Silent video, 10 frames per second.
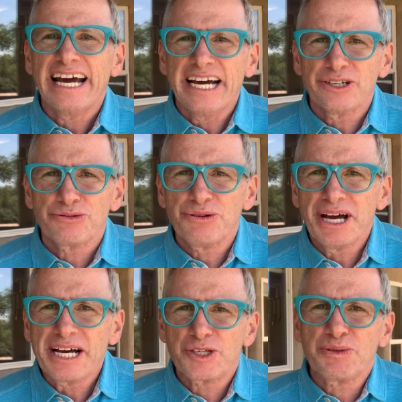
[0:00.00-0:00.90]
Andrew
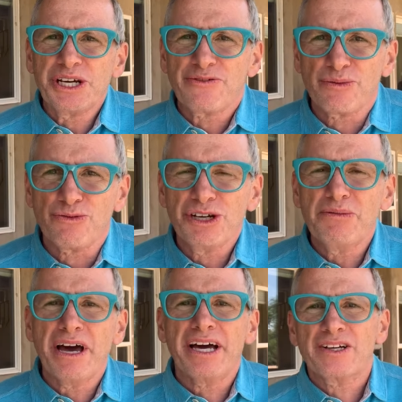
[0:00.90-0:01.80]
Hasman here from
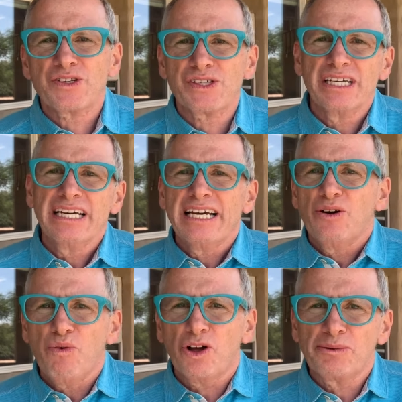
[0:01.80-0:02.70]
REMAX.
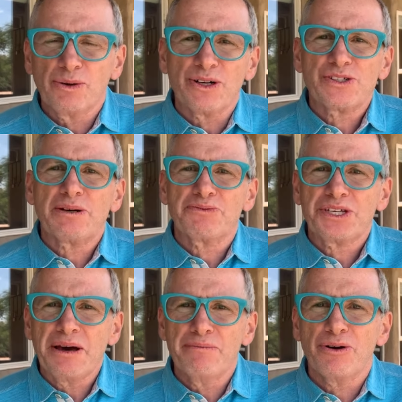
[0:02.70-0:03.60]
Welcome to our
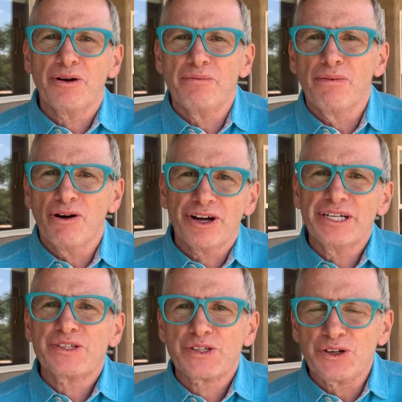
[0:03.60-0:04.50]
September
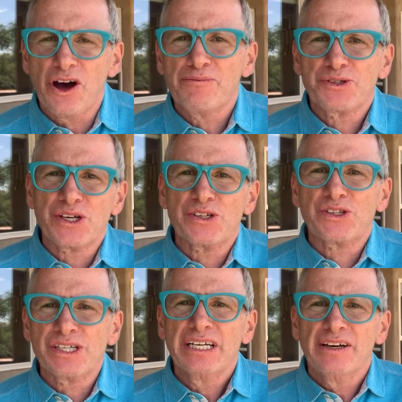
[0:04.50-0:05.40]
market
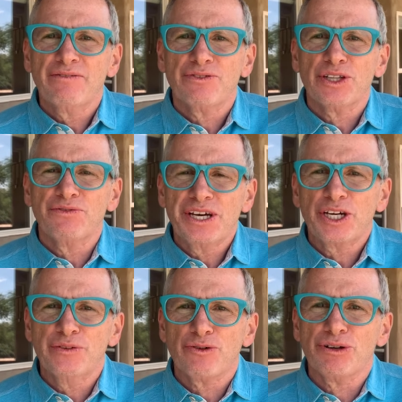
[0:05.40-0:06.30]
synopsis for the
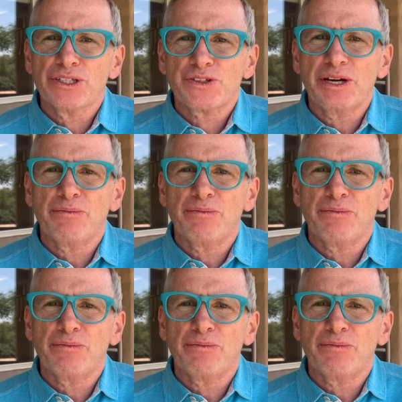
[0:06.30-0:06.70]
Vancouver real estate